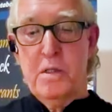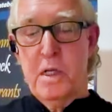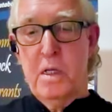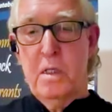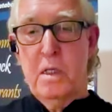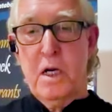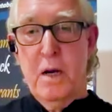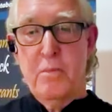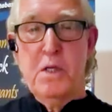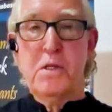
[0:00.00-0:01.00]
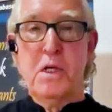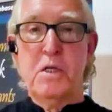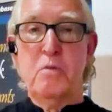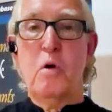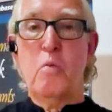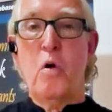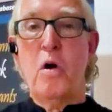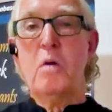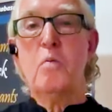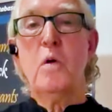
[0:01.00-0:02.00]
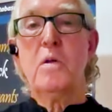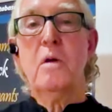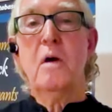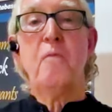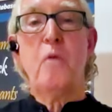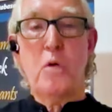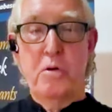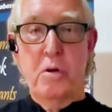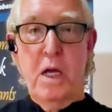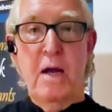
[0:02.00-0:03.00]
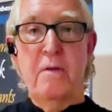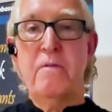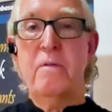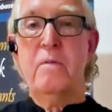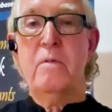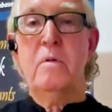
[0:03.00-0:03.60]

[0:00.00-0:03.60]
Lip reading: see the companies issue a warrant with a 4 year life,